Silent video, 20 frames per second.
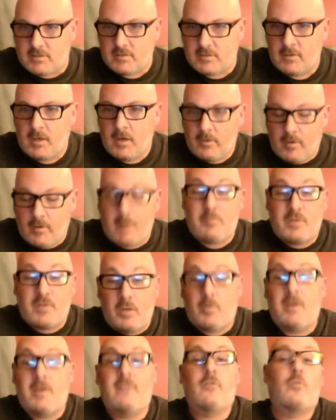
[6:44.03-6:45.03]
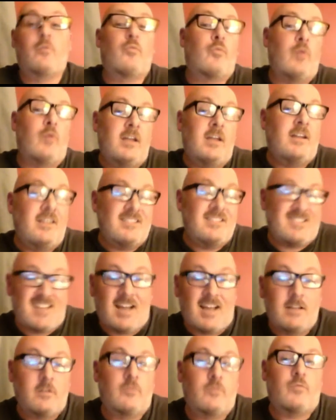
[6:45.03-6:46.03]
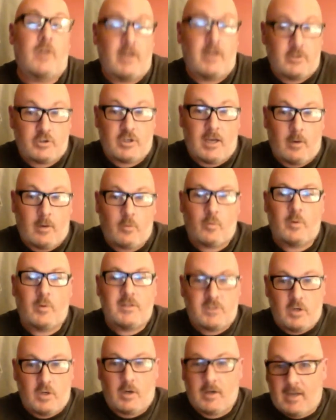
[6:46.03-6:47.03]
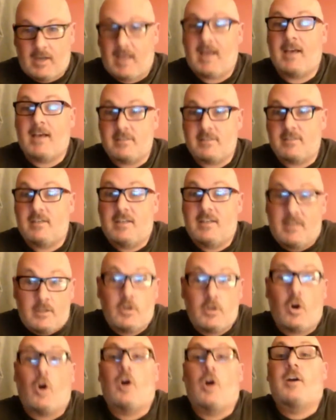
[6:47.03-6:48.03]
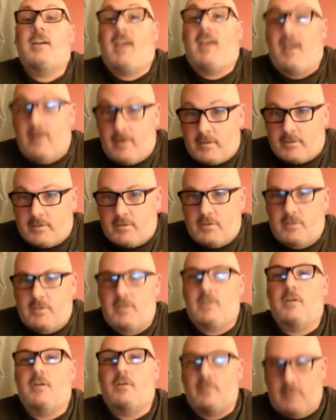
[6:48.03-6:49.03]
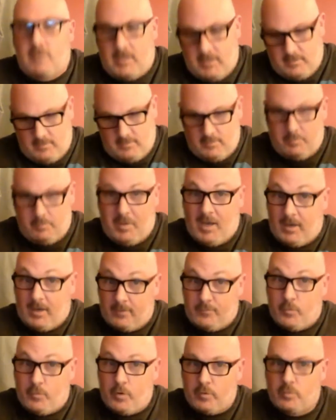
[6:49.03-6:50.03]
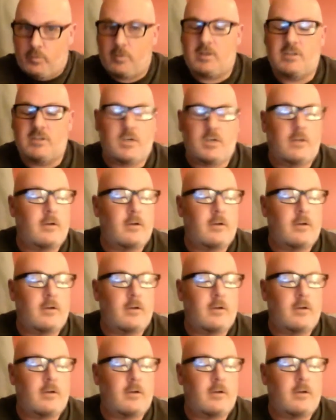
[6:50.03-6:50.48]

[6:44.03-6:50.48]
But then we have an inside the ring chat where we talk as in our character, like back and forth with each other.